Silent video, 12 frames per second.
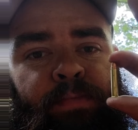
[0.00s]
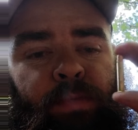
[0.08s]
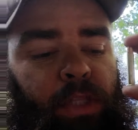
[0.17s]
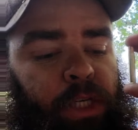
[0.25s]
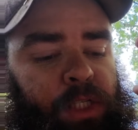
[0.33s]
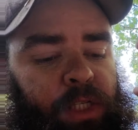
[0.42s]

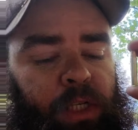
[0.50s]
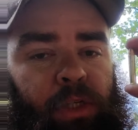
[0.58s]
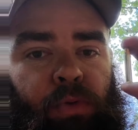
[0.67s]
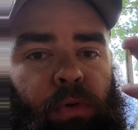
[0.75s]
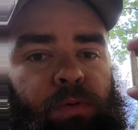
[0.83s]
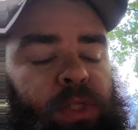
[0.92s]
This is
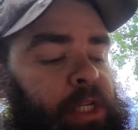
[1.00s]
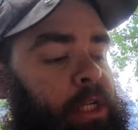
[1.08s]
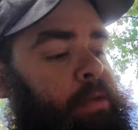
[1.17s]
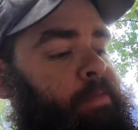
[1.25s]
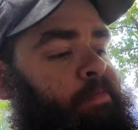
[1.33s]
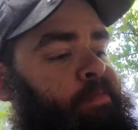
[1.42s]
what was in it.
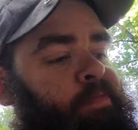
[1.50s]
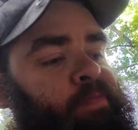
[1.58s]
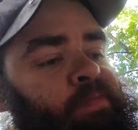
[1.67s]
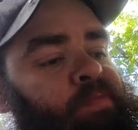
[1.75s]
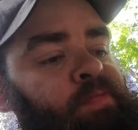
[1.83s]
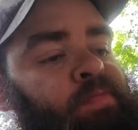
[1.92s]

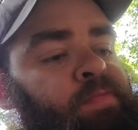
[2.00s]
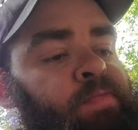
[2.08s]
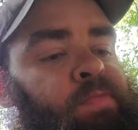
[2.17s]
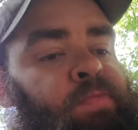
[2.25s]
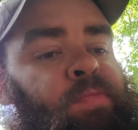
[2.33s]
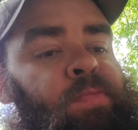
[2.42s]

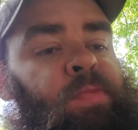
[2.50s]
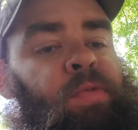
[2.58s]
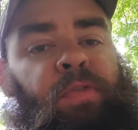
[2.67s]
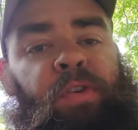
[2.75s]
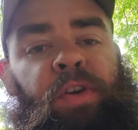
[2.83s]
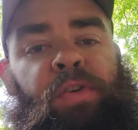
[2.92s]

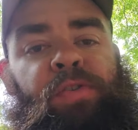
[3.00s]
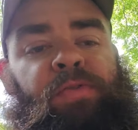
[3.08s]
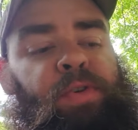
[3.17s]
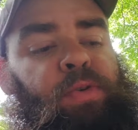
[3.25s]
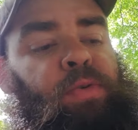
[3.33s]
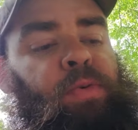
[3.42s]
For those of
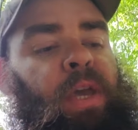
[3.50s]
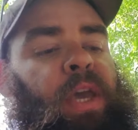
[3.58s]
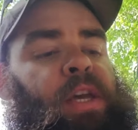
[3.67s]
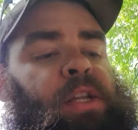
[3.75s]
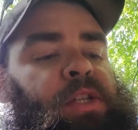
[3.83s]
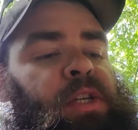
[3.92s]
you who
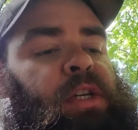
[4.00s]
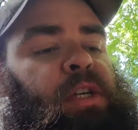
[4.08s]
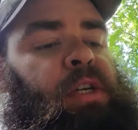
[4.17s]
can't